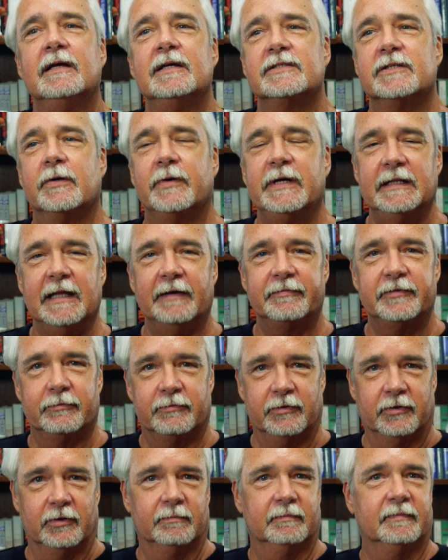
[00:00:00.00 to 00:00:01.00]
So he left the
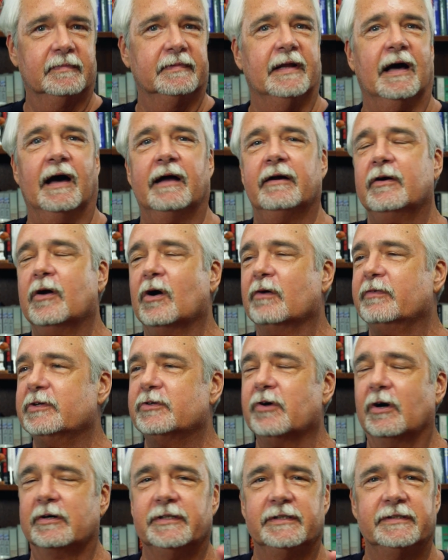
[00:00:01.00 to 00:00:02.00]
room. And I don't know if he
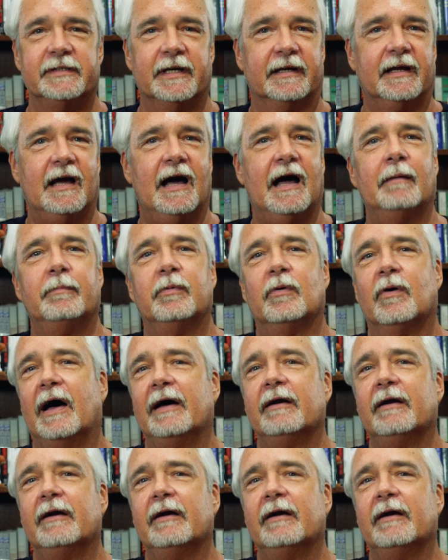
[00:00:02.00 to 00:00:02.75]
talked to Ted Koppel.